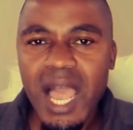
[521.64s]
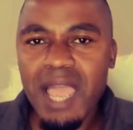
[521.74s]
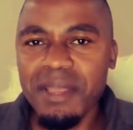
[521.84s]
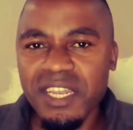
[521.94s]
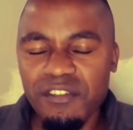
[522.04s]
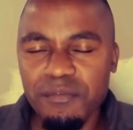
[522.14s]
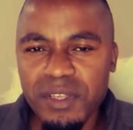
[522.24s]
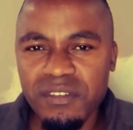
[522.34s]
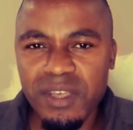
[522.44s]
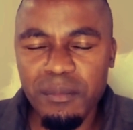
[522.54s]
I might have
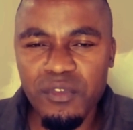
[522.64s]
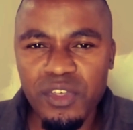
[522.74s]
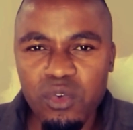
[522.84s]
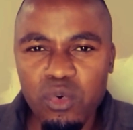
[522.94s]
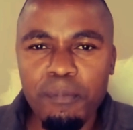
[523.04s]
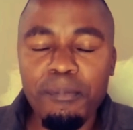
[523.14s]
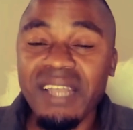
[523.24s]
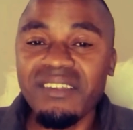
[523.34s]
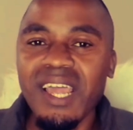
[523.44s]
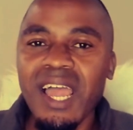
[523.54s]
missed some of the group,
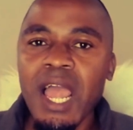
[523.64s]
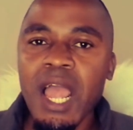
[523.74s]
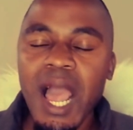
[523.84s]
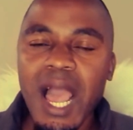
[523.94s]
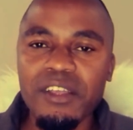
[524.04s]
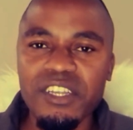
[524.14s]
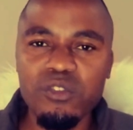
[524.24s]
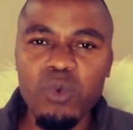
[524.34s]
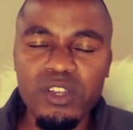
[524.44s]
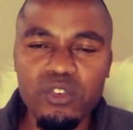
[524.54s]
but I
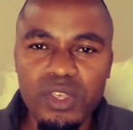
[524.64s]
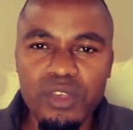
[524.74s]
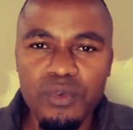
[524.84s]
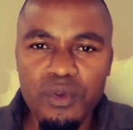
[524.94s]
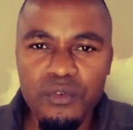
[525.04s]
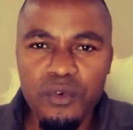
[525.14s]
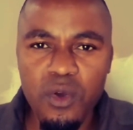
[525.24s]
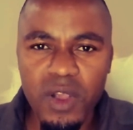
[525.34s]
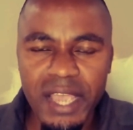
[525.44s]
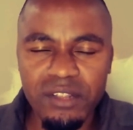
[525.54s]
just wanted to give you
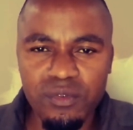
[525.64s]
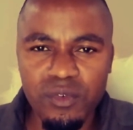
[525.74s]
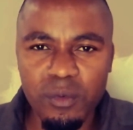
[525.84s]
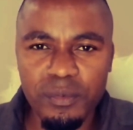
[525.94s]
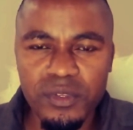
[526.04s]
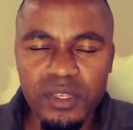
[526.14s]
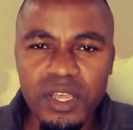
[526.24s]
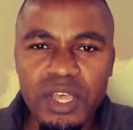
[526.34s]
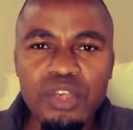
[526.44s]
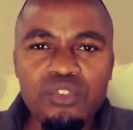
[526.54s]
4 kinds of groups.
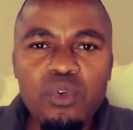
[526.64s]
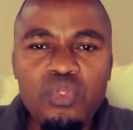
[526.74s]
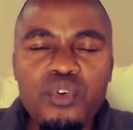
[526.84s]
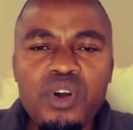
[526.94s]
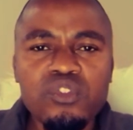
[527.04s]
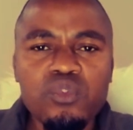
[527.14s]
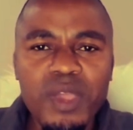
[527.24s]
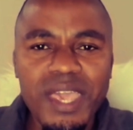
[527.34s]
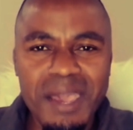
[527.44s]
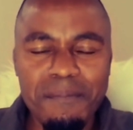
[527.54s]
So those
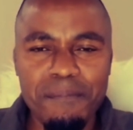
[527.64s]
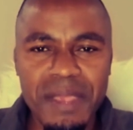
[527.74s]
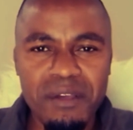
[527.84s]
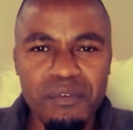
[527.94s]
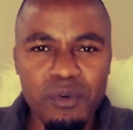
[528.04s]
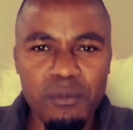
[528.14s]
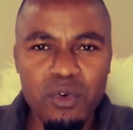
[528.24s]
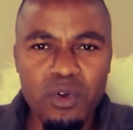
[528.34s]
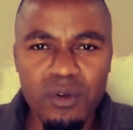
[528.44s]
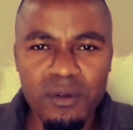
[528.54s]
who came back from
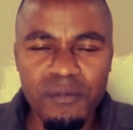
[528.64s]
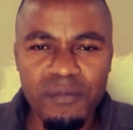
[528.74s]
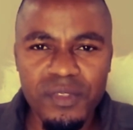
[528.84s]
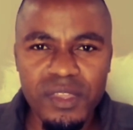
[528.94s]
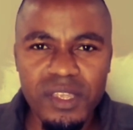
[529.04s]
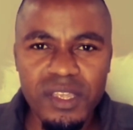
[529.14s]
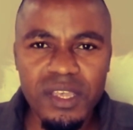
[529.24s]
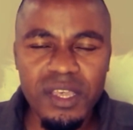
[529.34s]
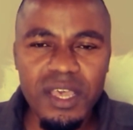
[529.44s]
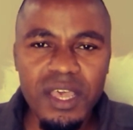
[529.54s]
war,
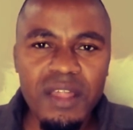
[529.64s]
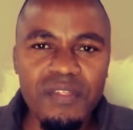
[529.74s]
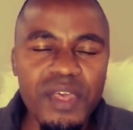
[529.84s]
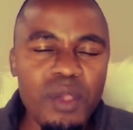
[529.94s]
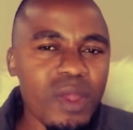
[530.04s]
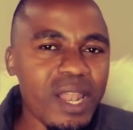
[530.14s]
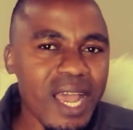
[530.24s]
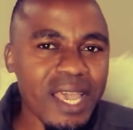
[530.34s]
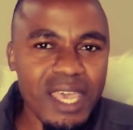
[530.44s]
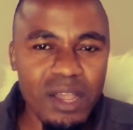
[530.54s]
they were
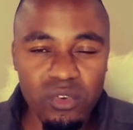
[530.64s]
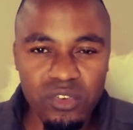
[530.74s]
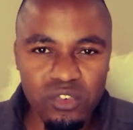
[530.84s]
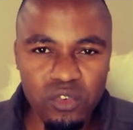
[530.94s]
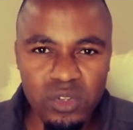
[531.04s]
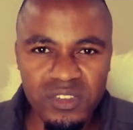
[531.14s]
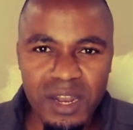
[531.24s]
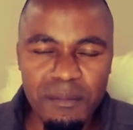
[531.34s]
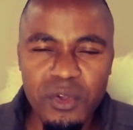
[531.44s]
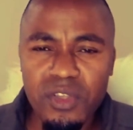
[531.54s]
lucky. According to
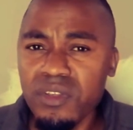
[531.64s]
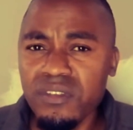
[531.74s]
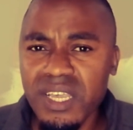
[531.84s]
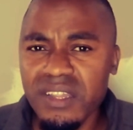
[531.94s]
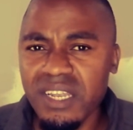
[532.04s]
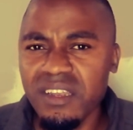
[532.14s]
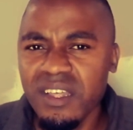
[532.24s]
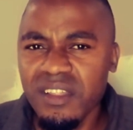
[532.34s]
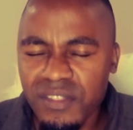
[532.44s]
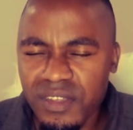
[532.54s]
Nkosana Moyo, he was saying that
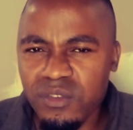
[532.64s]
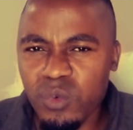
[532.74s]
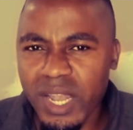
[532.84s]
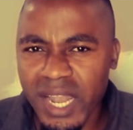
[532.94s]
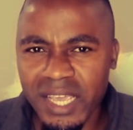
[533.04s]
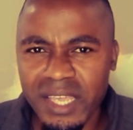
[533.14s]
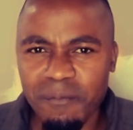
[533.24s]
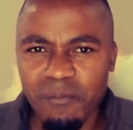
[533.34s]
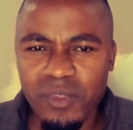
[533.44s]
these were lucky.